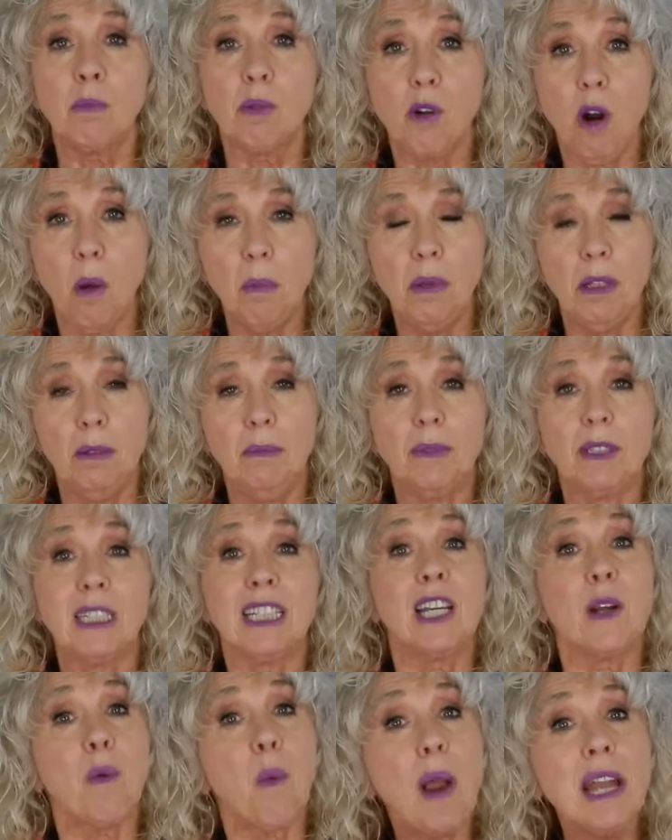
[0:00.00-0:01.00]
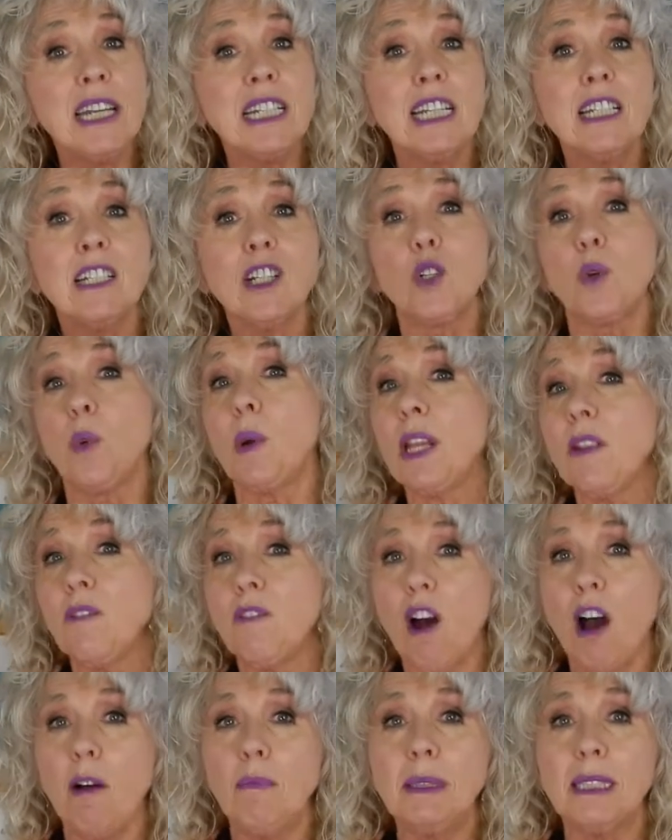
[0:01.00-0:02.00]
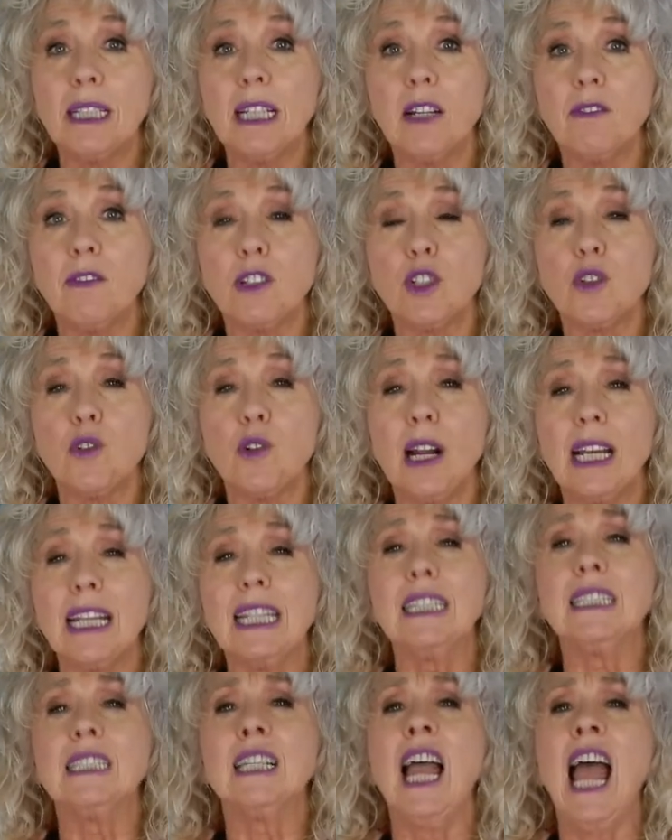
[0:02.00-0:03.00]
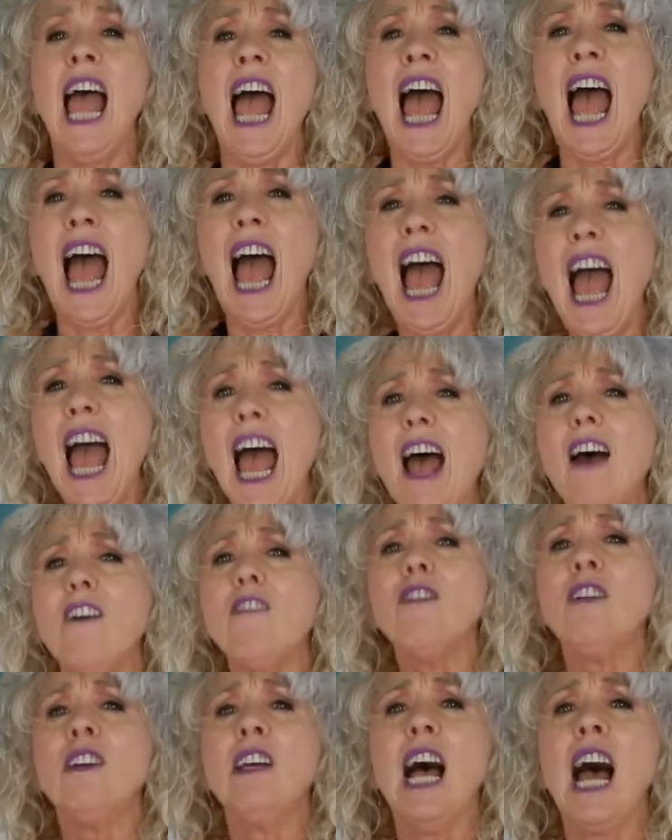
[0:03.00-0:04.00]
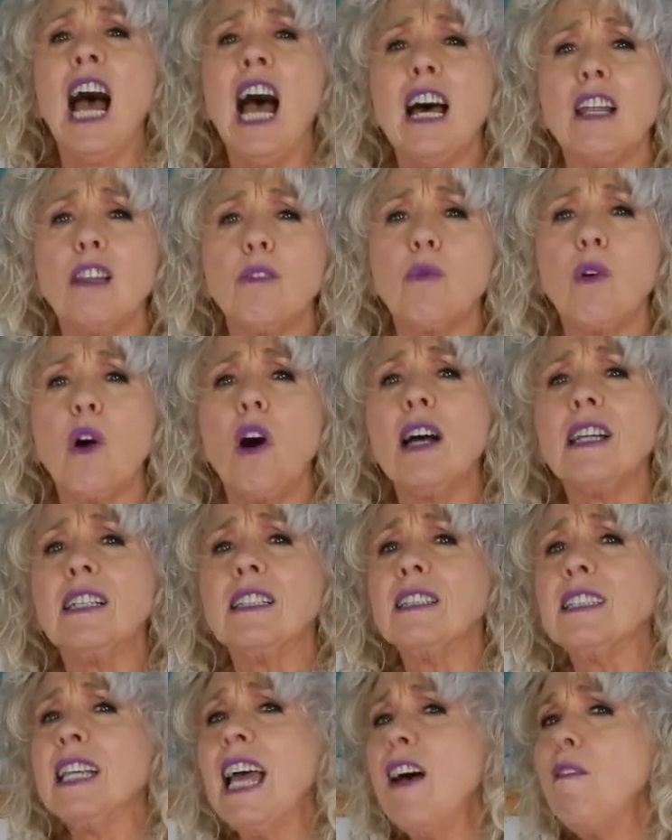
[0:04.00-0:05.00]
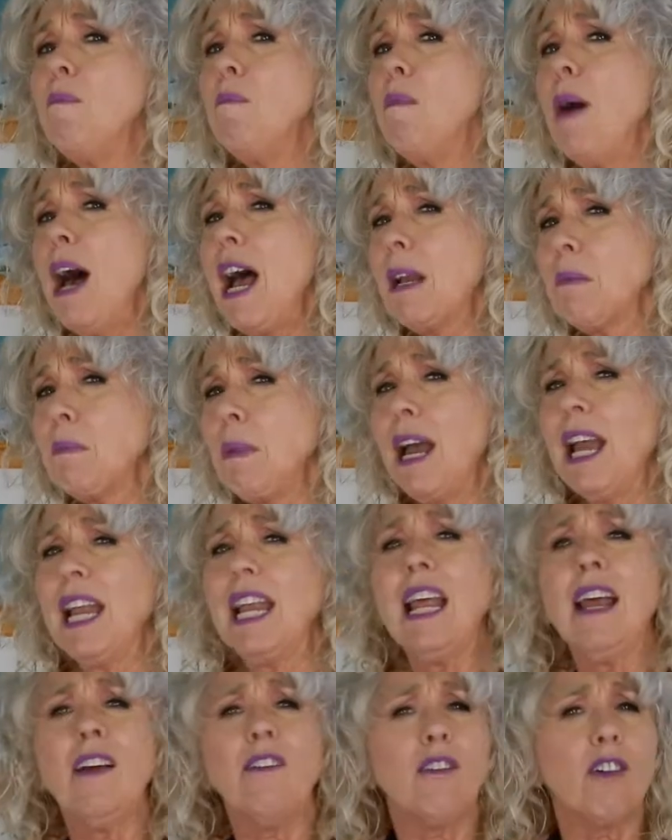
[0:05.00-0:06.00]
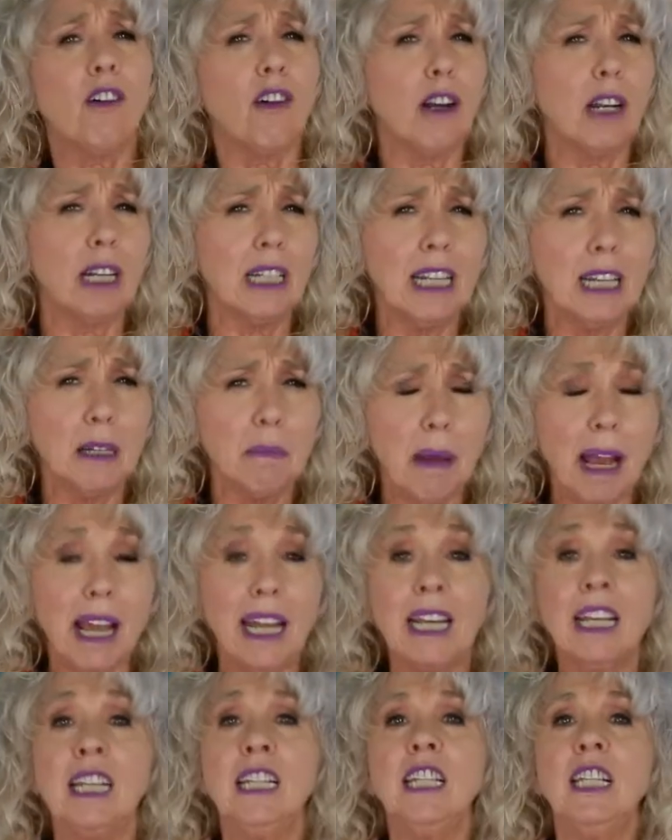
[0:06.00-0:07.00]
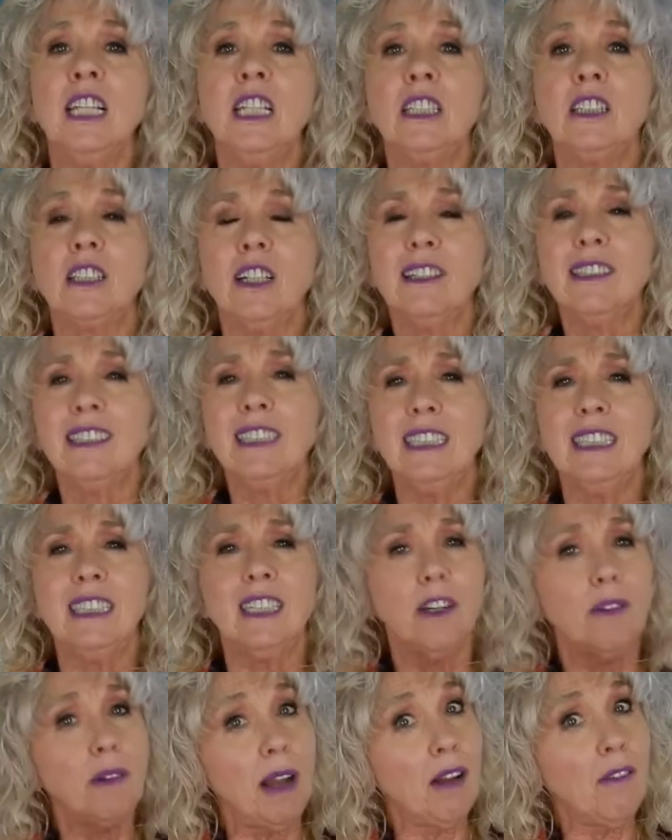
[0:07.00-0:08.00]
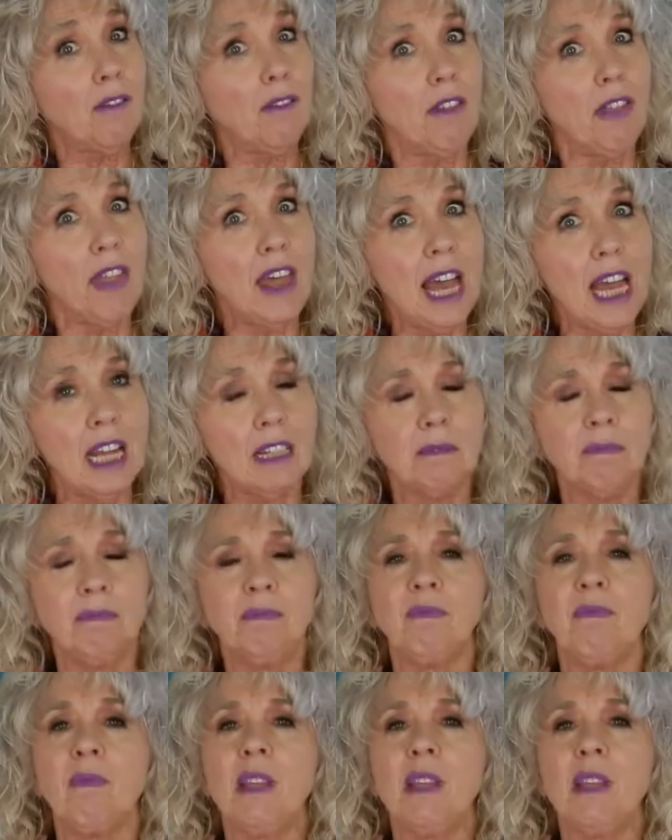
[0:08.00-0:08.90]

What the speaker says: problems. 20 to 25% of Australians have arthritis, have back pain, have chronic neck pain. So stick around for that.